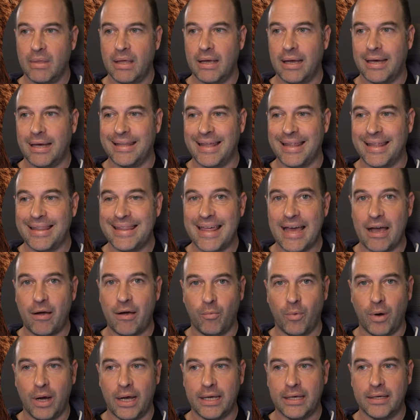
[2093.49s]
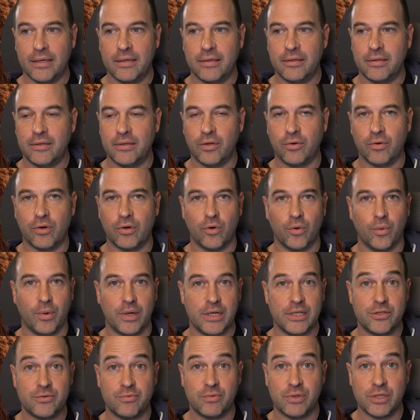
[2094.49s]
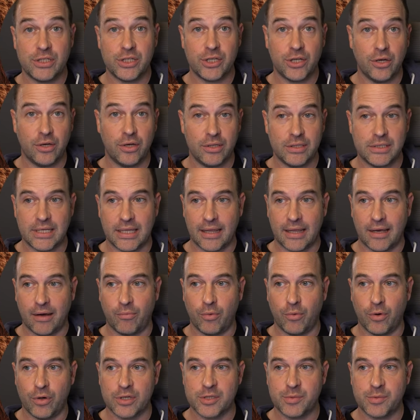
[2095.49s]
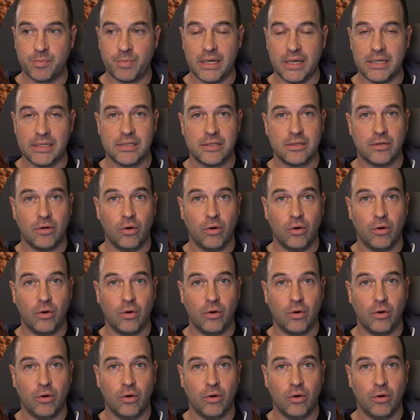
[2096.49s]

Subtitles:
And then that way you can always return to that workspace,